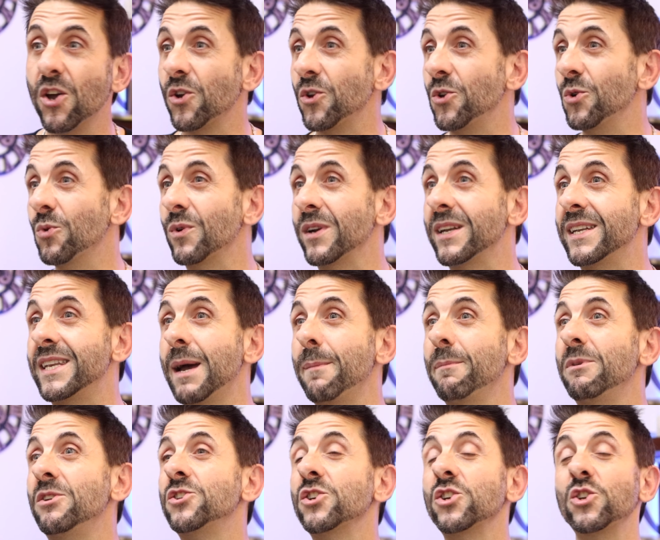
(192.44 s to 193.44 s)
You are
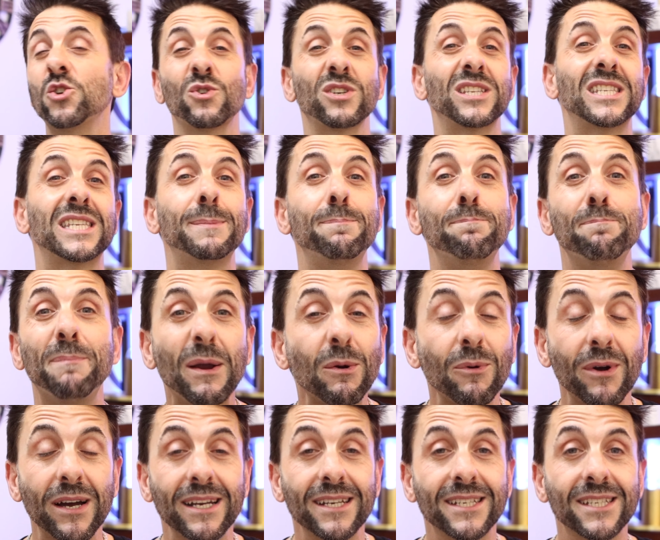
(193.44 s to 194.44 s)
damaging your
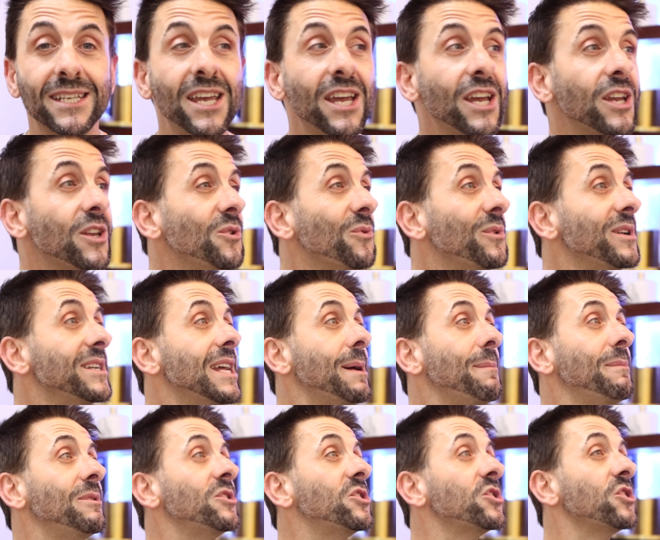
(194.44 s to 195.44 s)
spirit. You are
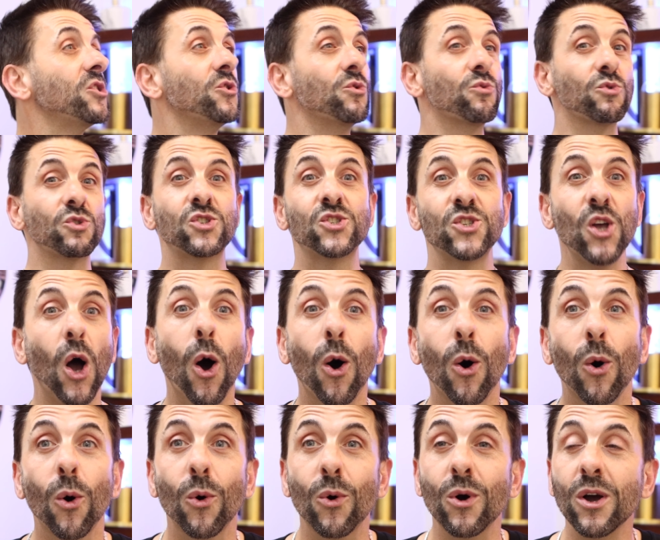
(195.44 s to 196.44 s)
damaging your
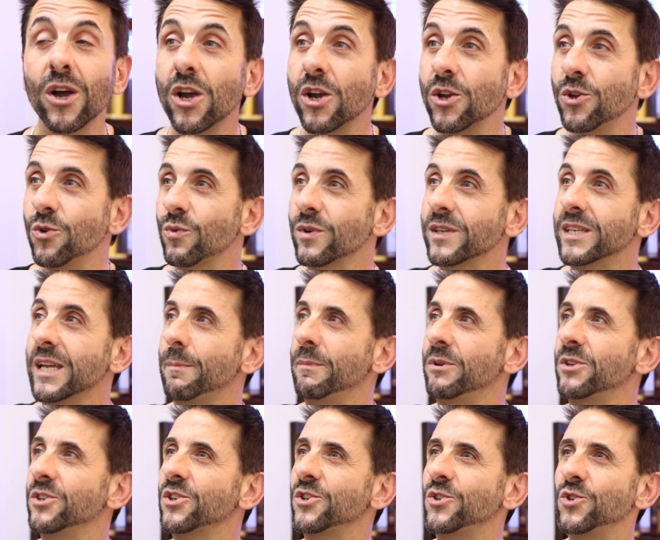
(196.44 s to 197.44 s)
soul. You are
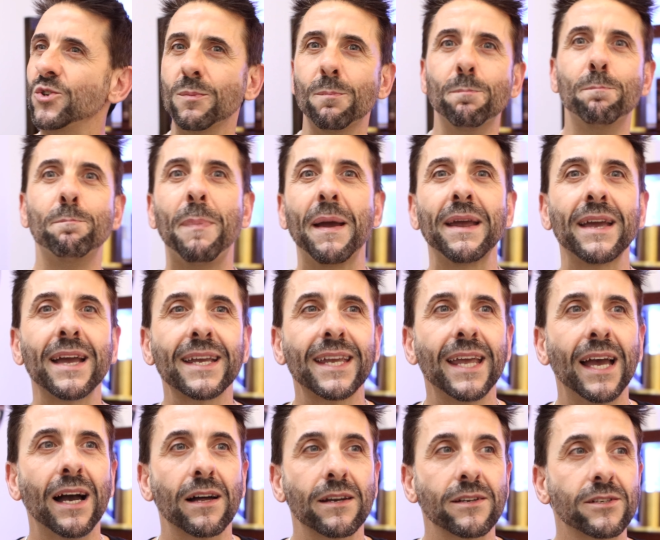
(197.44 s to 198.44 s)
damaging your bank
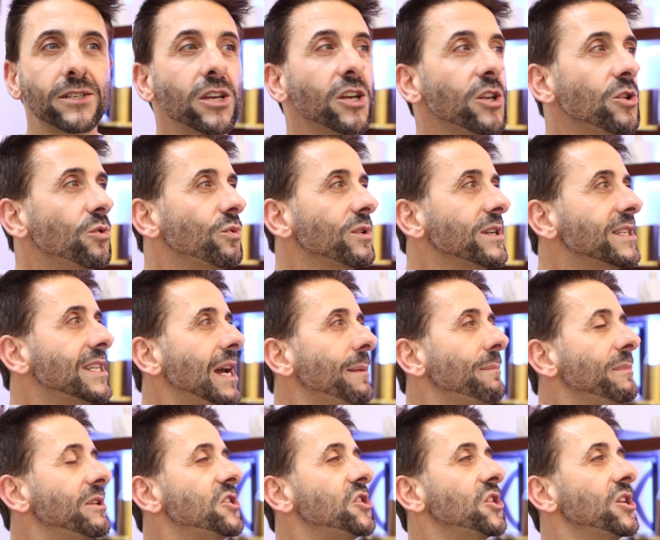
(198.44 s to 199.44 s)
account. You are
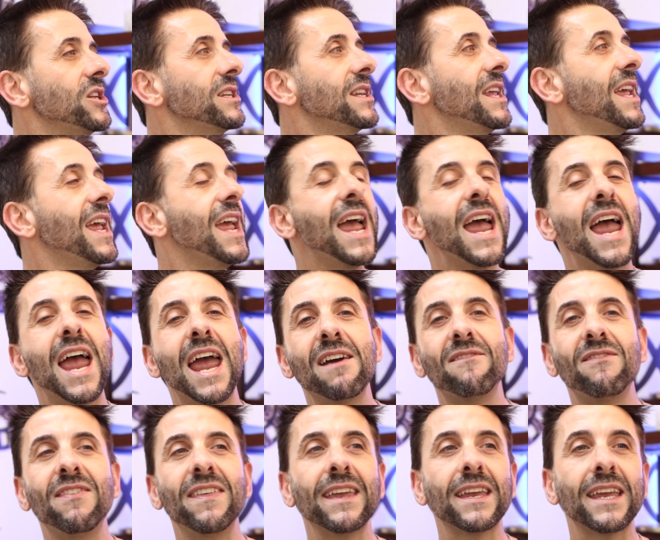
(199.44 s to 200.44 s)
damaging
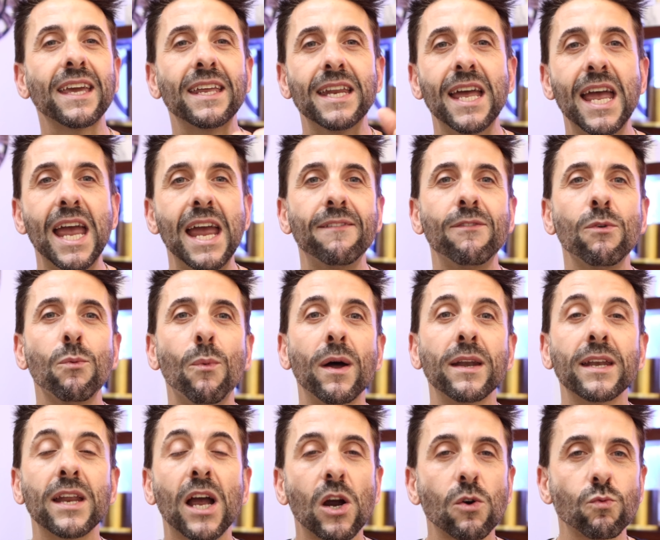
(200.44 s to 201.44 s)
everything and
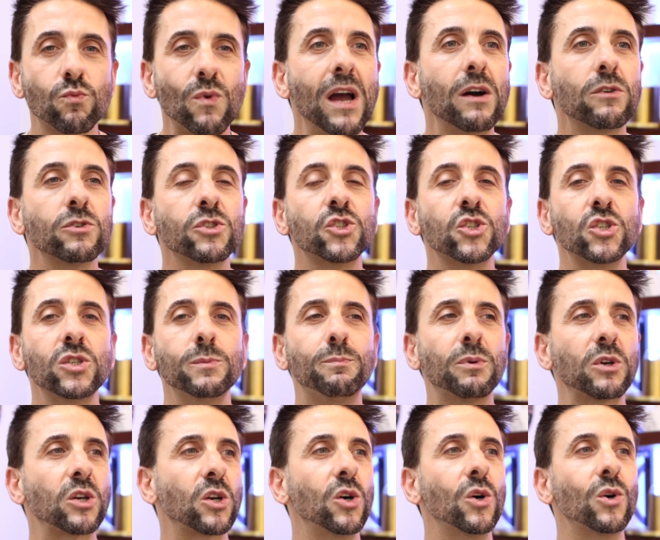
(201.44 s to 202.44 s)
everyone around you,
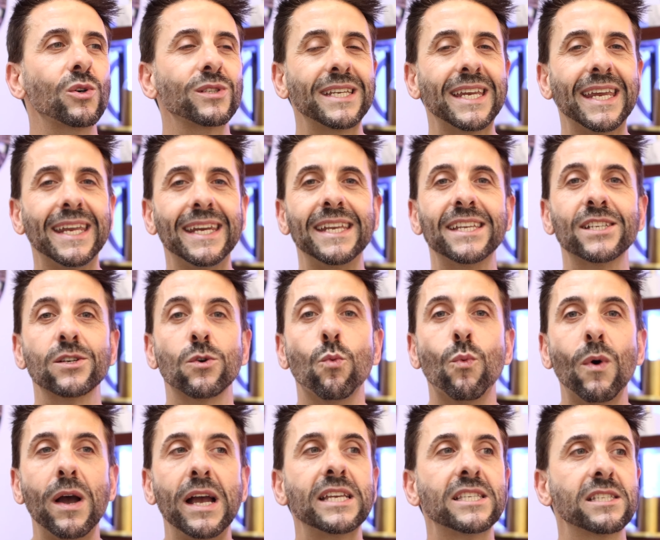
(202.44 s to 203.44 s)
because it is a
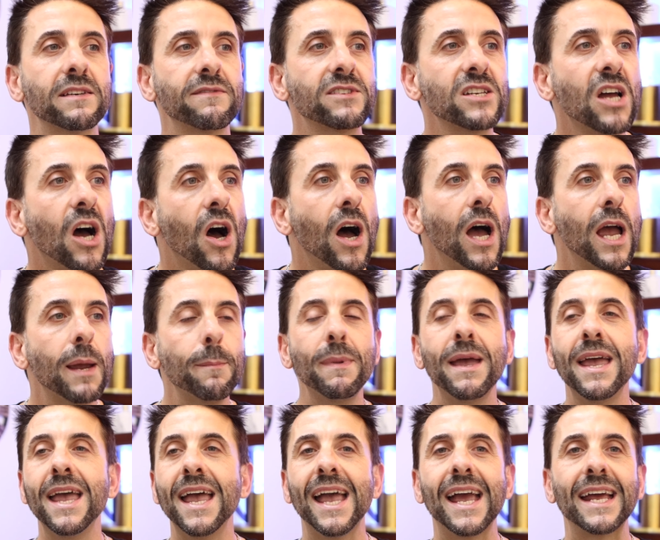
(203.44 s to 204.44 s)
waste of time
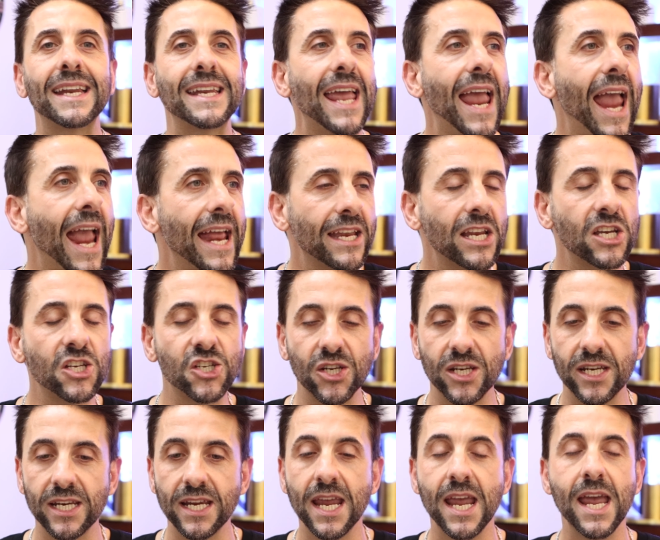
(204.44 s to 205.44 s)
and
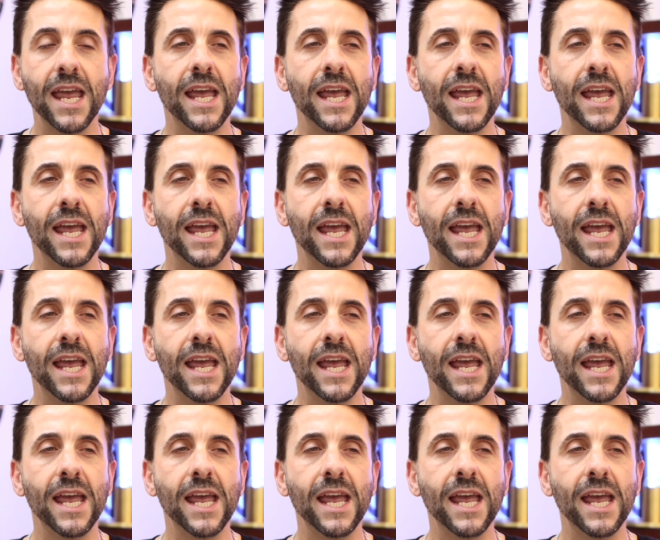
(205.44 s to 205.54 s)
energy